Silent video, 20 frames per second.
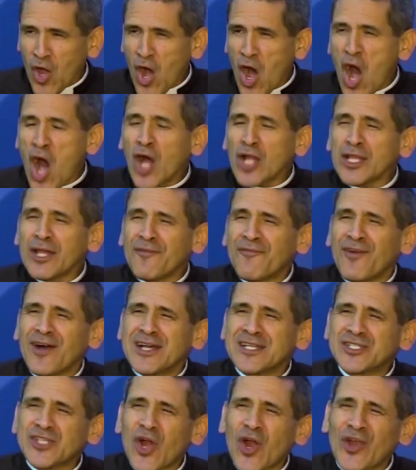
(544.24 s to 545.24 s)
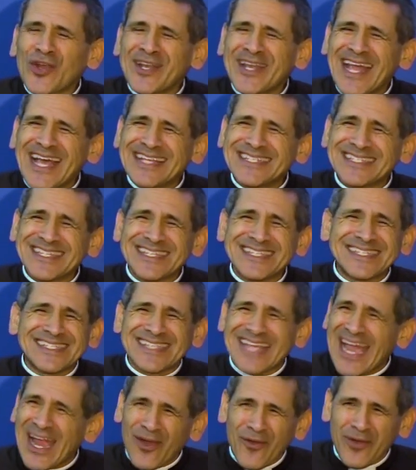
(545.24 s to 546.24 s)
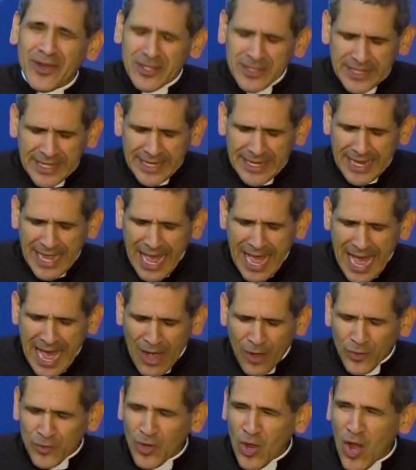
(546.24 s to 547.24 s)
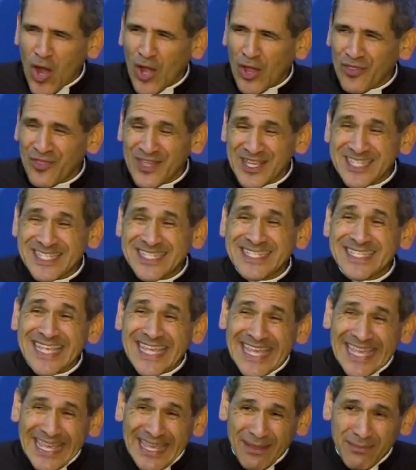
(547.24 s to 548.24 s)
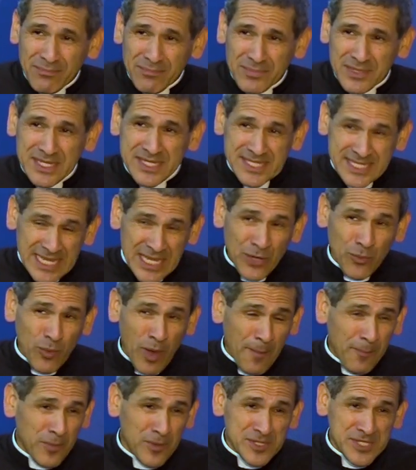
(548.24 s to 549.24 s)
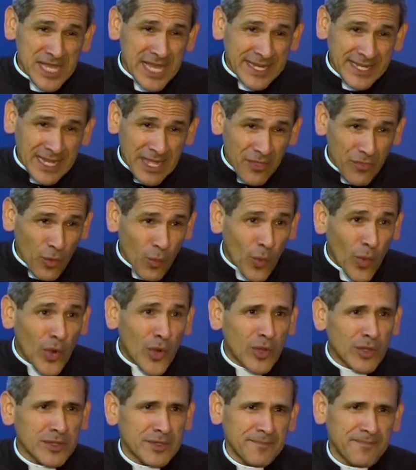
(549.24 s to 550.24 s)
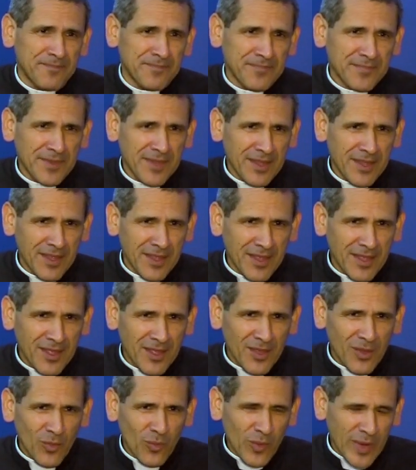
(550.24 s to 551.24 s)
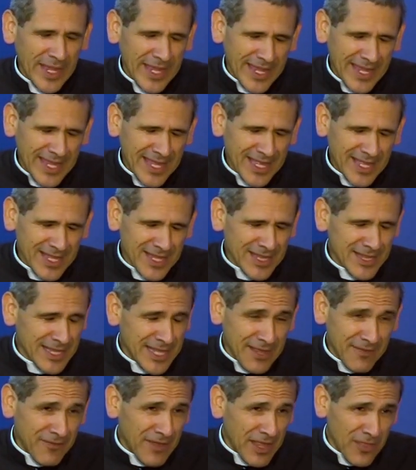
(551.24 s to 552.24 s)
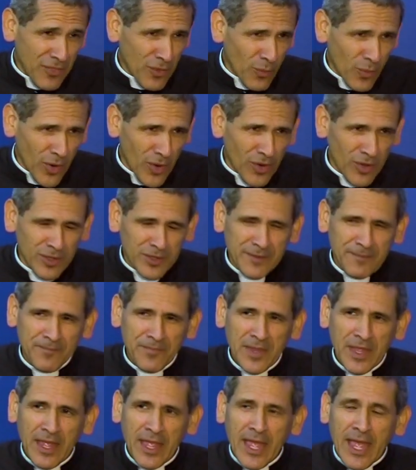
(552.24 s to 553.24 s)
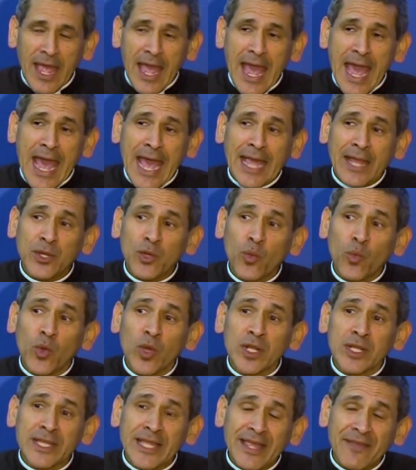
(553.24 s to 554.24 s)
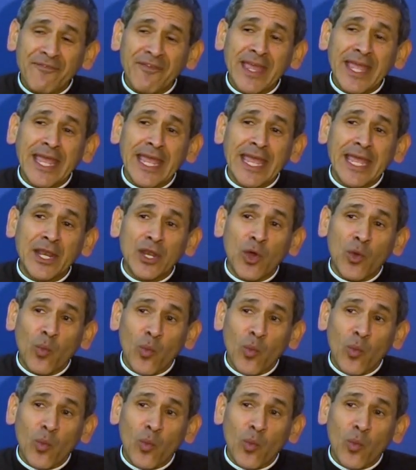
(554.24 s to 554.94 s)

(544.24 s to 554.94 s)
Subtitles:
all of us are necessarily out on the sea representing the world. We live in the world, and we're living in a